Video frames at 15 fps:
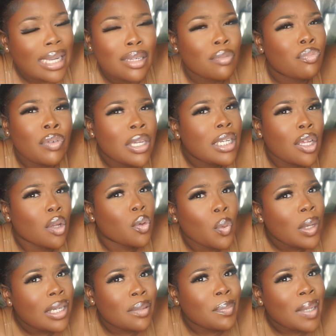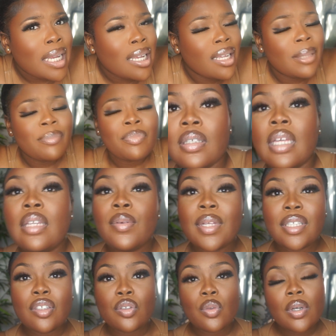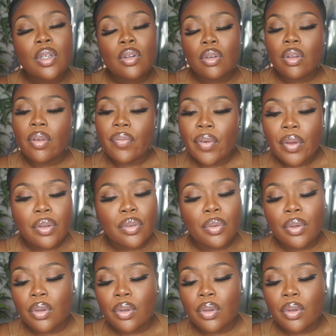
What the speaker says: and it really annoyed me. Anyways, he's talking on the phone,